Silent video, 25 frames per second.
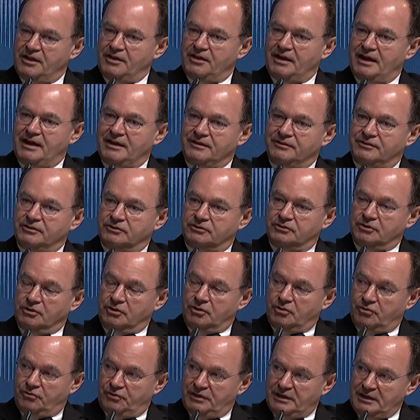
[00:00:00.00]
and the
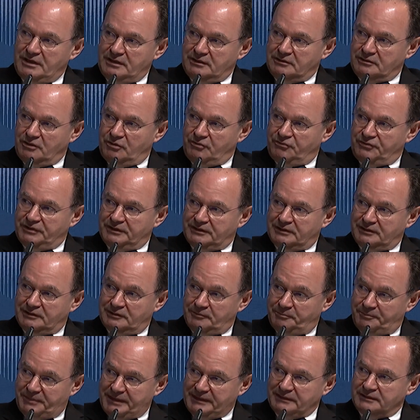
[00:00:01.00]
degree of
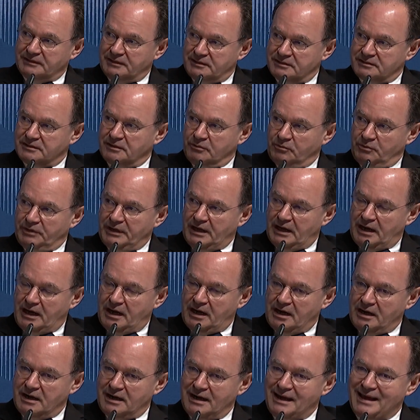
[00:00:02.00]
interdependence that we
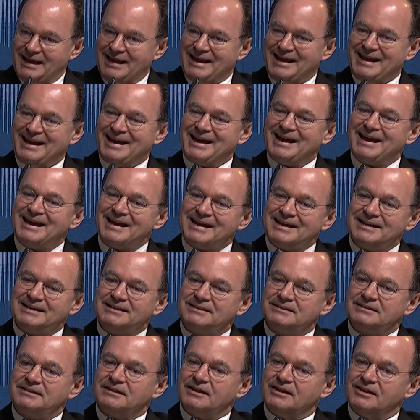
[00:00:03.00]
are
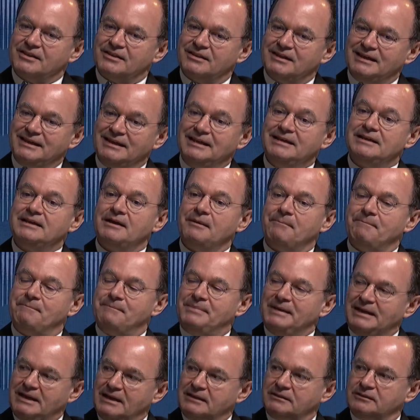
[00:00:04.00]
and the
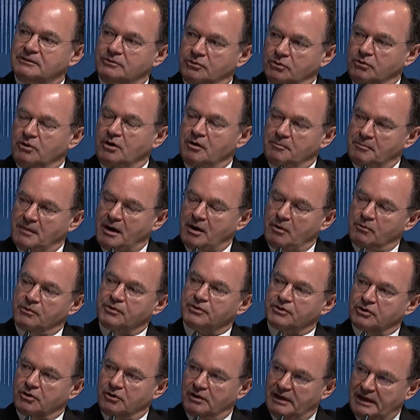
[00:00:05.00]
inability to come up
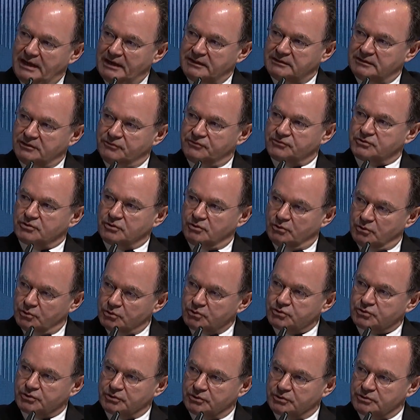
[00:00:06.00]
with collective
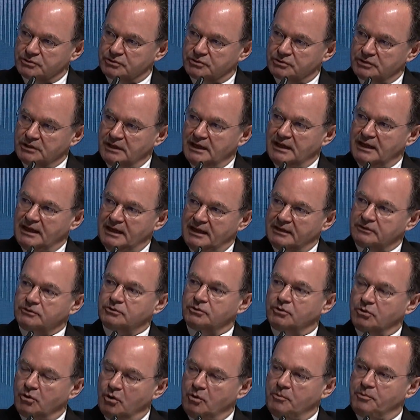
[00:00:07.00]
solutions and to
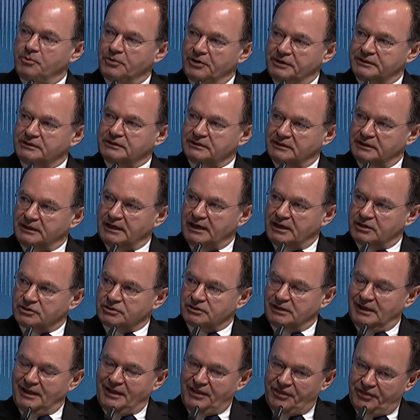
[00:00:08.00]
cooperate
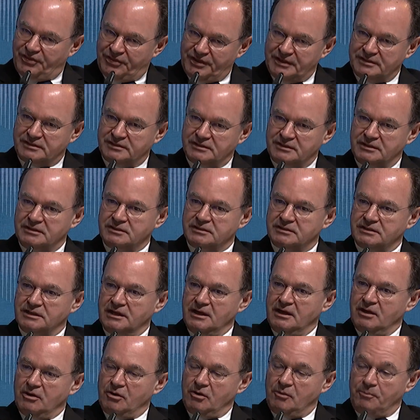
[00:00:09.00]
internationally. This is
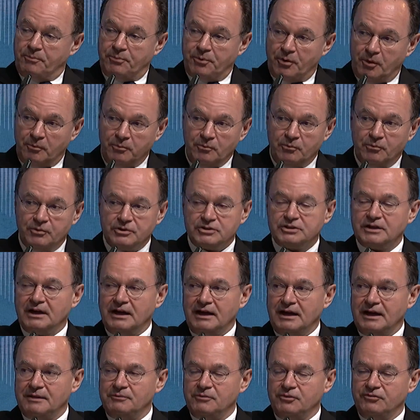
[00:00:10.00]
a problem which
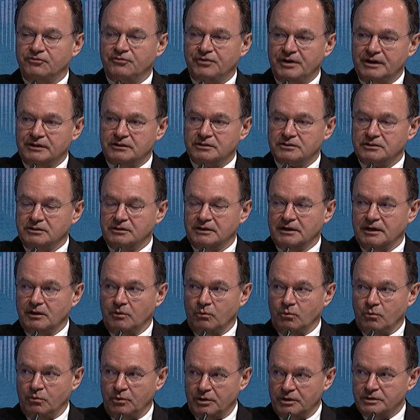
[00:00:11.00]
I'm afraid is going to
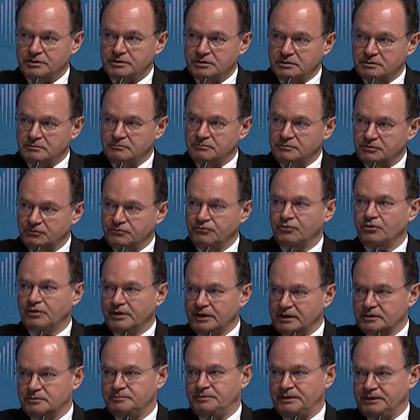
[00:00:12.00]
get worse before it
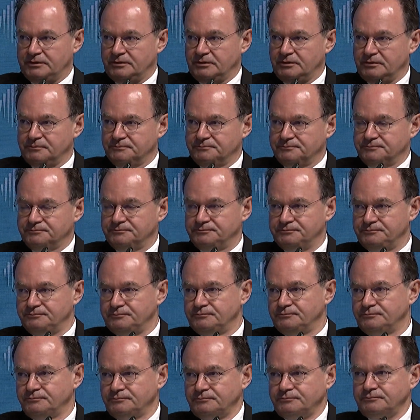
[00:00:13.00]
gets better. Uh,
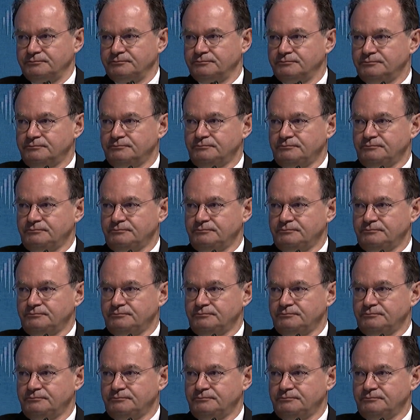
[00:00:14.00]
let me follow up